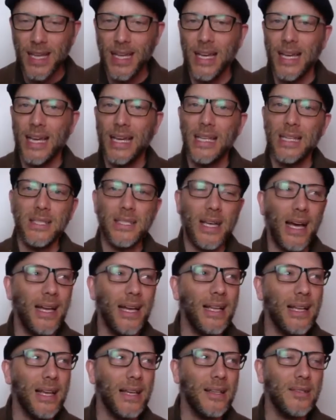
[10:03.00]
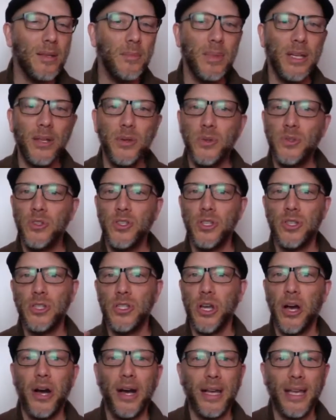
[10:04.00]
And it's kind of like somebody who's just
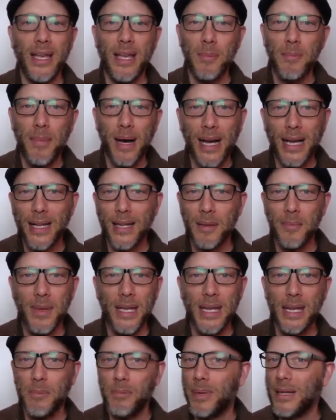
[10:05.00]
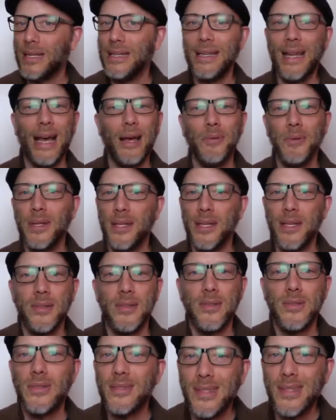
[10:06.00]
talking a mile a minute but not really
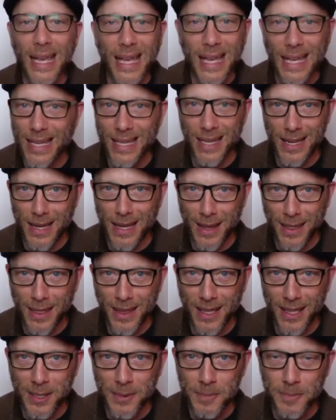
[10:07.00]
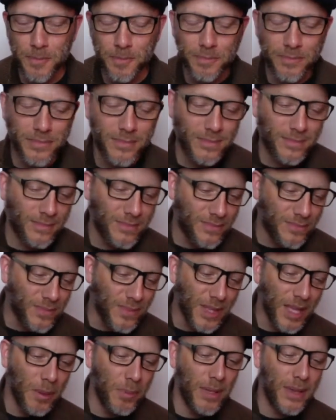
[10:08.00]
saying anything.
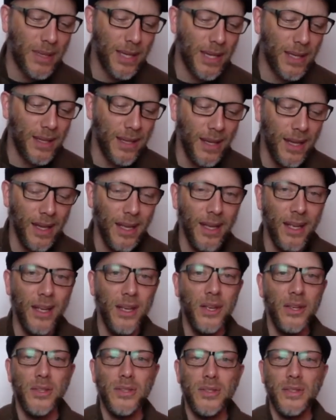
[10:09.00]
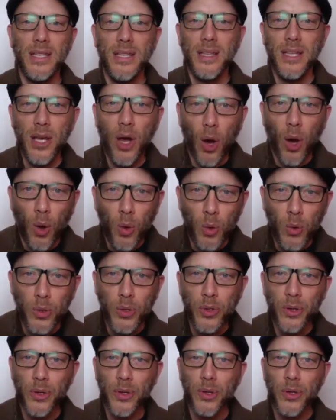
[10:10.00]
But then you see the
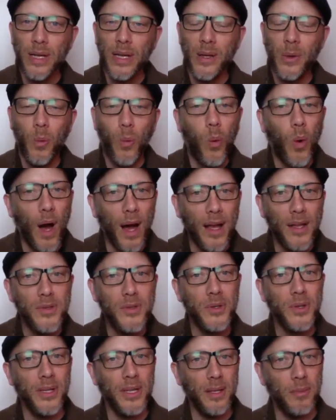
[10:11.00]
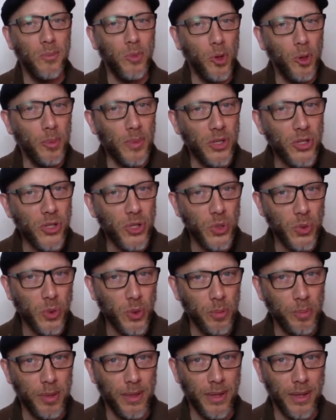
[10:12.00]
older and wiser and more mature
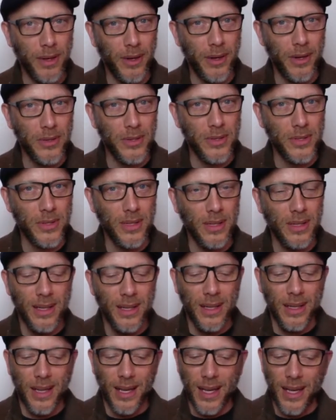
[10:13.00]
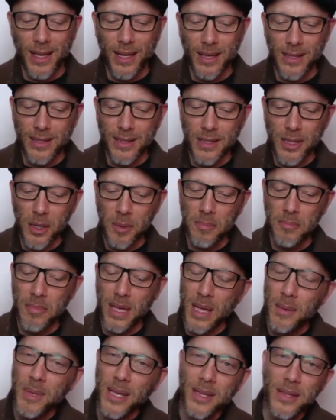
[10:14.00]
players. And,
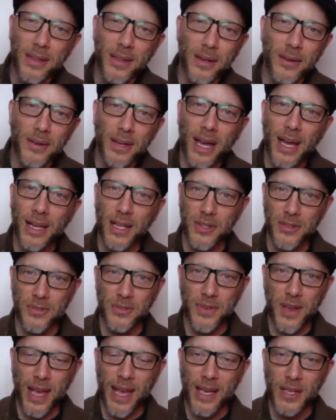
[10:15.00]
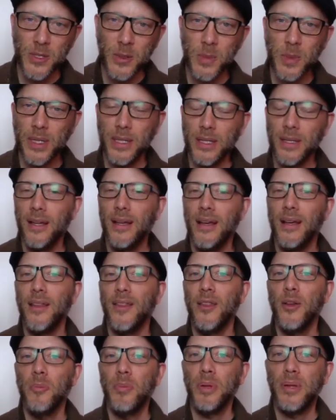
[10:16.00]
maybe they're not as fast, but
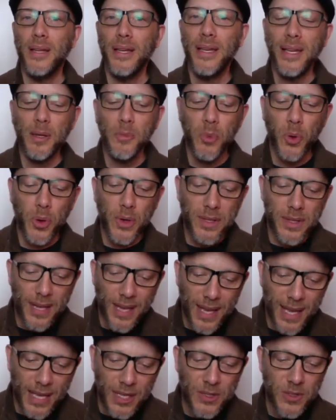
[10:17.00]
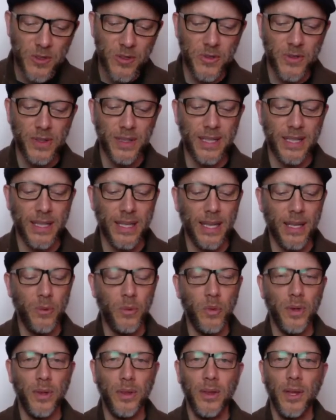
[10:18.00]
they're playing more tastefully and
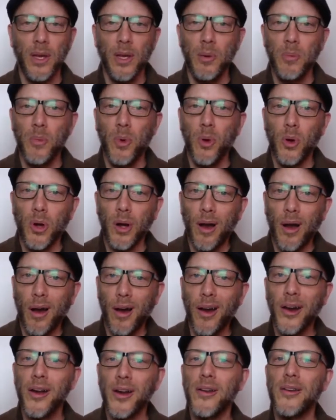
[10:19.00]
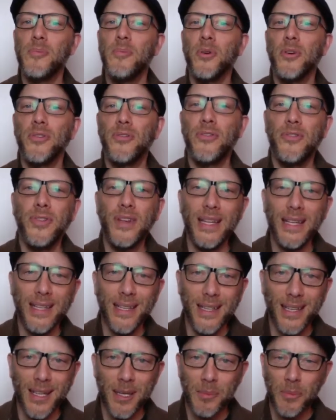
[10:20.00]
with more heart, more
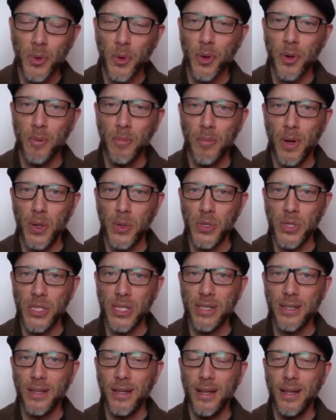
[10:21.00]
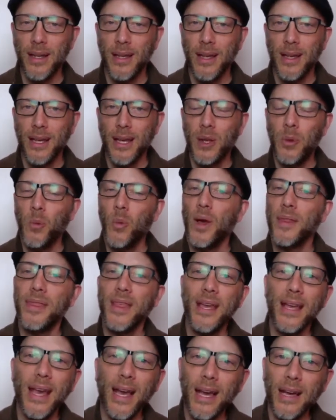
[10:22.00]
feeling, and more emotion. And what
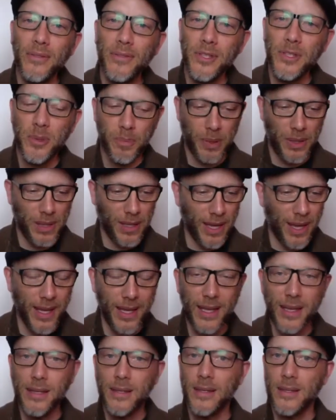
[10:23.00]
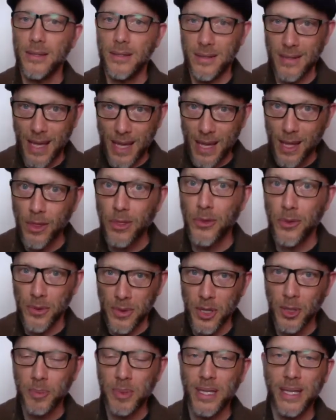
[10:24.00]
they have to play and to say through
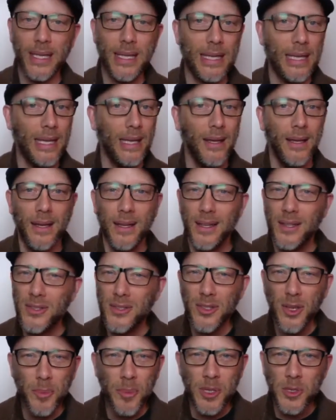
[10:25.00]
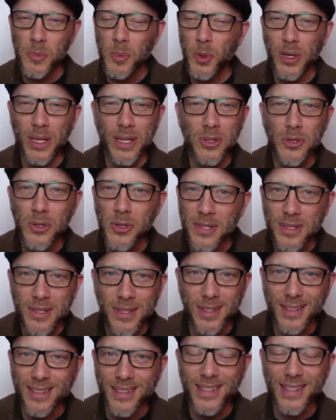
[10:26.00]
their playing is so much more
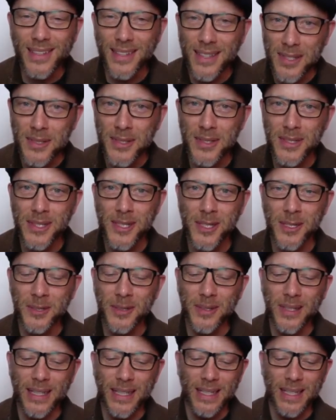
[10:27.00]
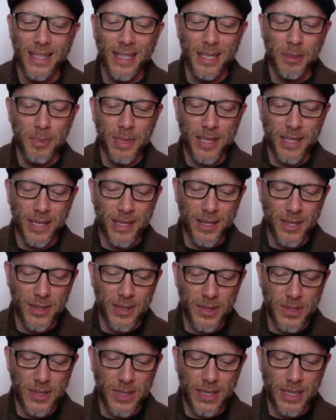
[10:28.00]
interesting to listen to
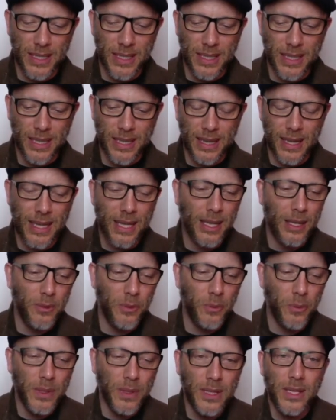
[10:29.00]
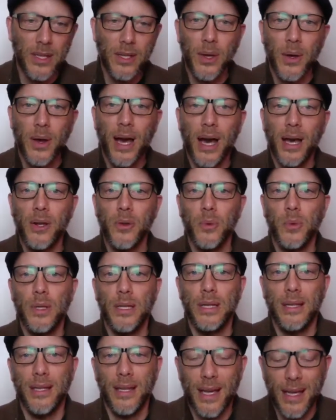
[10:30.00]
because they really know how to
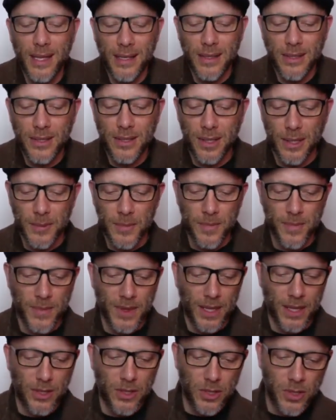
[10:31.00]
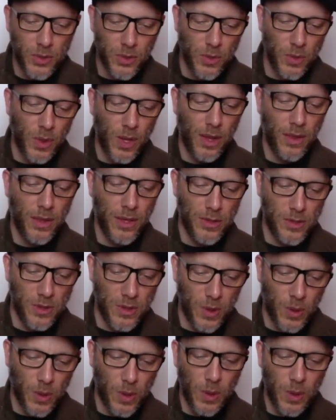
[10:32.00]
relate to the
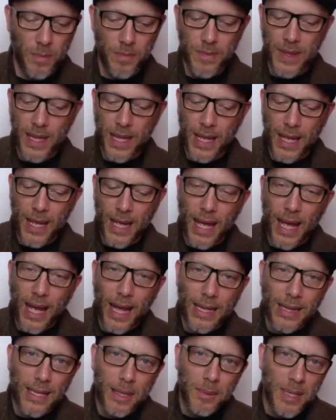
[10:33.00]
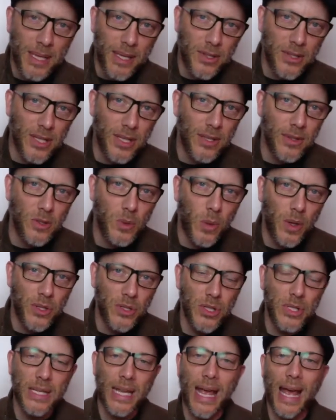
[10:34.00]
soul. Let me ask you this
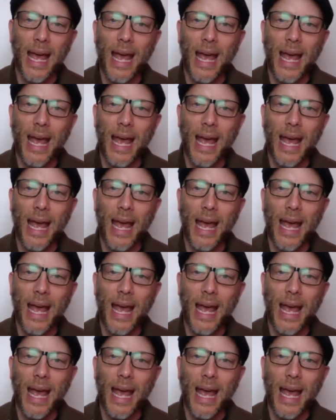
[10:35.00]
question.